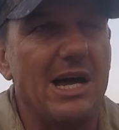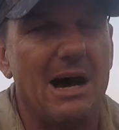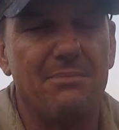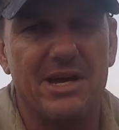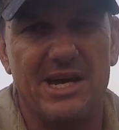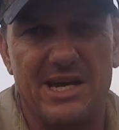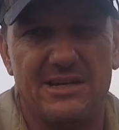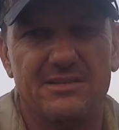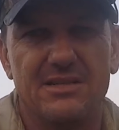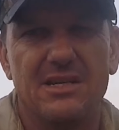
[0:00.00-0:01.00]
up there
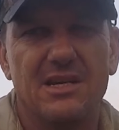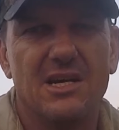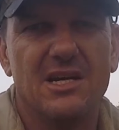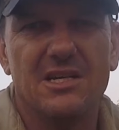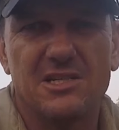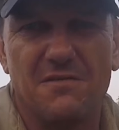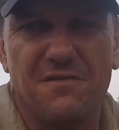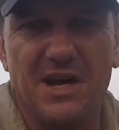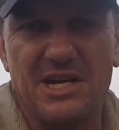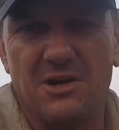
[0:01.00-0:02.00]
to
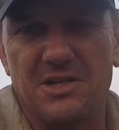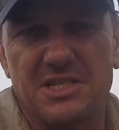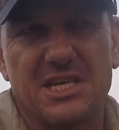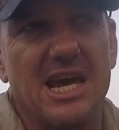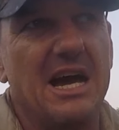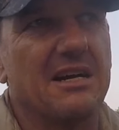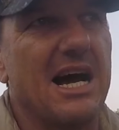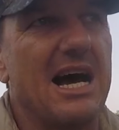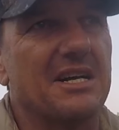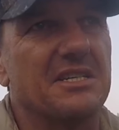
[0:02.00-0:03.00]
feed on this cow
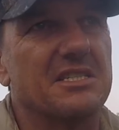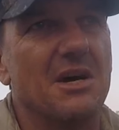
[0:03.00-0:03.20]
carcass.